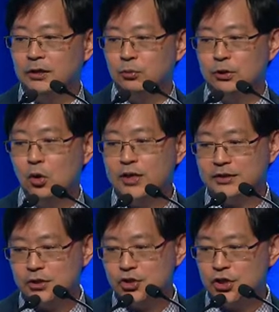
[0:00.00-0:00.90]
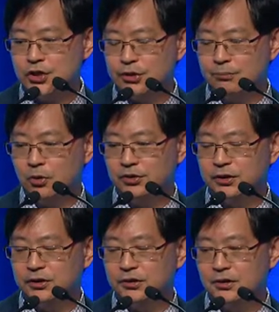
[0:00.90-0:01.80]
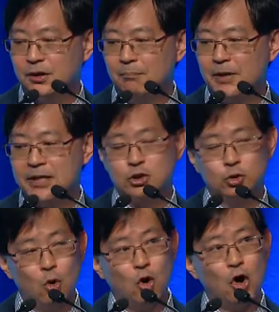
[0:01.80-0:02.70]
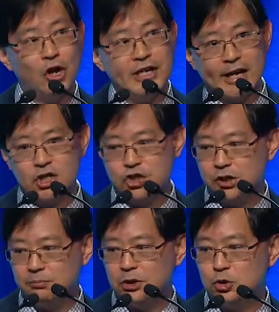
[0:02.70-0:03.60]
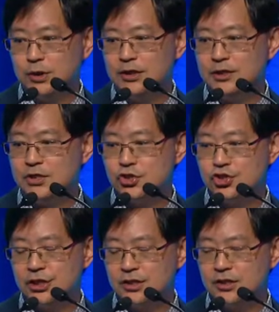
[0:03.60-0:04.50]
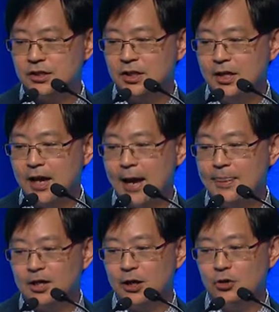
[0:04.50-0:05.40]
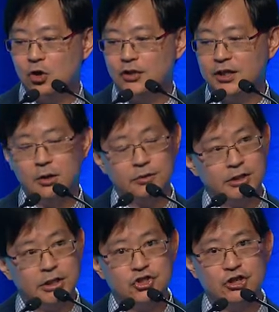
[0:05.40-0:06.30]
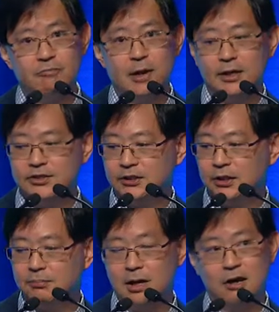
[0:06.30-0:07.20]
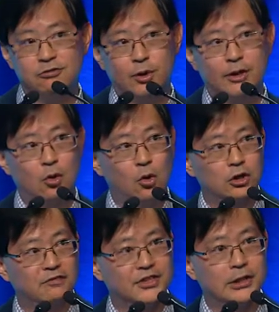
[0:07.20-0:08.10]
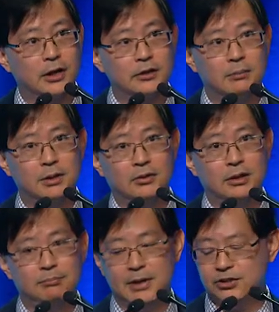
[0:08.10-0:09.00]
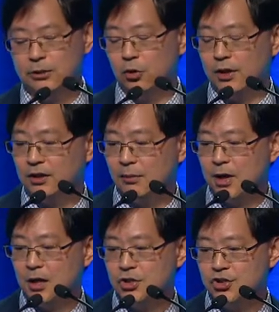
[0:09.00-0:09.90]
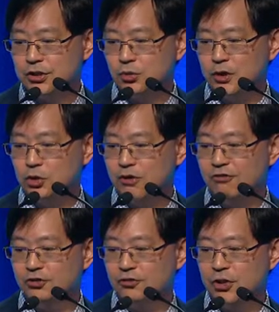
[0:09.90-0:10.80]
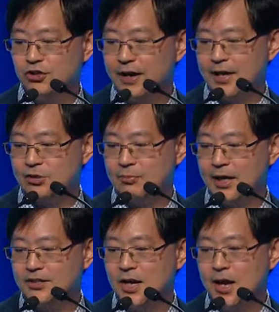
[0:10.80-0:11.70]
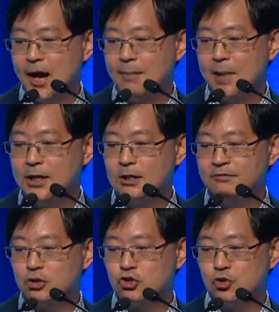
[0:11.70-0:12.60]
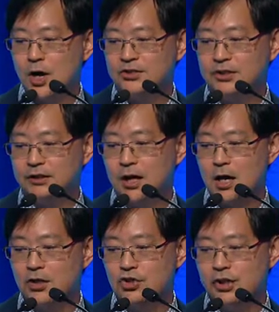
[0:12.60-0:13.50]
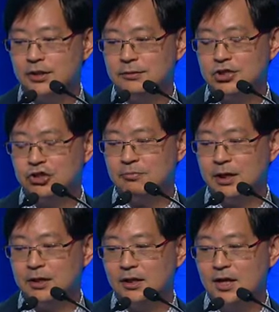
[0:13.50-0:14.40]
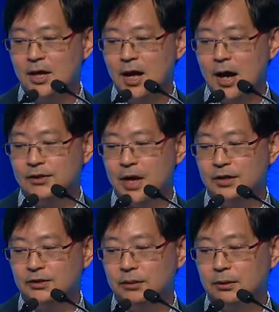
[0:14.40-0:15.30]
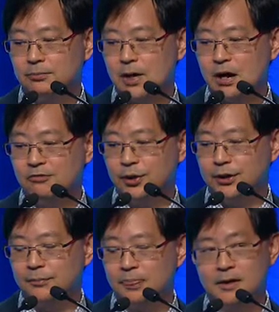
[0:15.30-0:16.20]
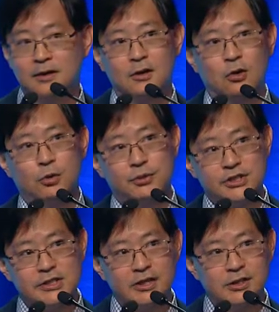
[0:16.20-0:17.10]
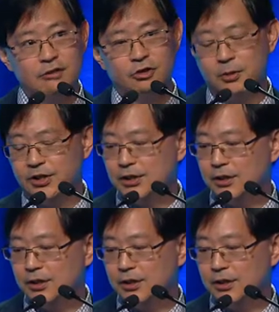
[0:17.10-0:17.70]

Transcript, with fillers: we know that this gene is important, but there's no connection between this gene and the canonical TGF beta signaling pathway that all of us learn about in basic molecular biology, where you have phosphorylation of SMATs, and many of the drugs that are targeting TGF beta are targeting this pathway. We were stuck here for about a